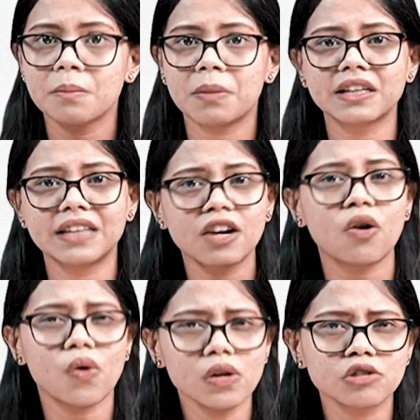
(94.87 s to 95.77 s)
but they're
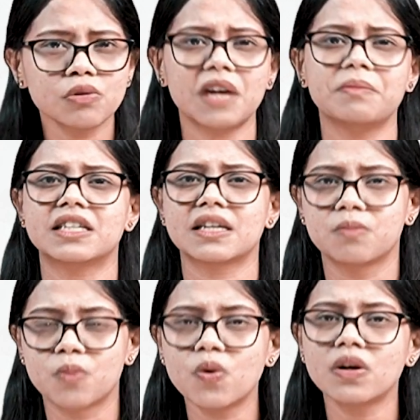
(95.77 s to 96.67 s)
also
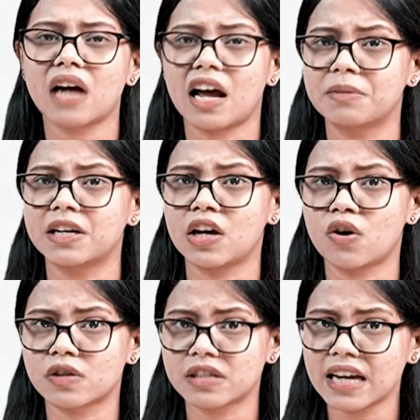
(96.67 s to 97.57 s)
emitting more carbon
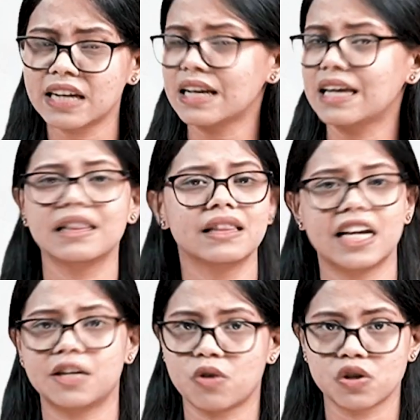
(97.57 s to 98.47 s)
dioxide in the
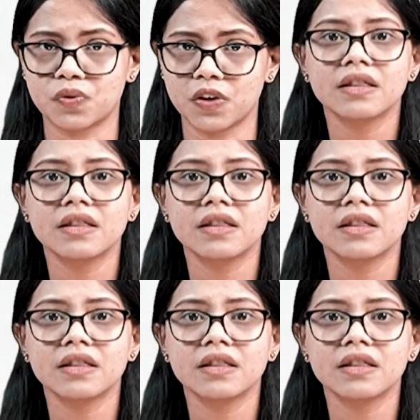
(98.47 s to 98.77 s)
atmosphere.